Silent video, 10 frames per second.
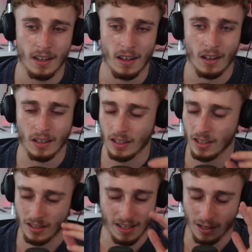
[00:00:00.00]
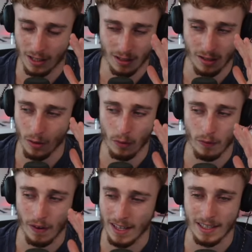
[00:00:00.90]
So it's just so
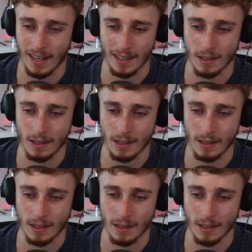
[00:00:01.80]
fascinating to me,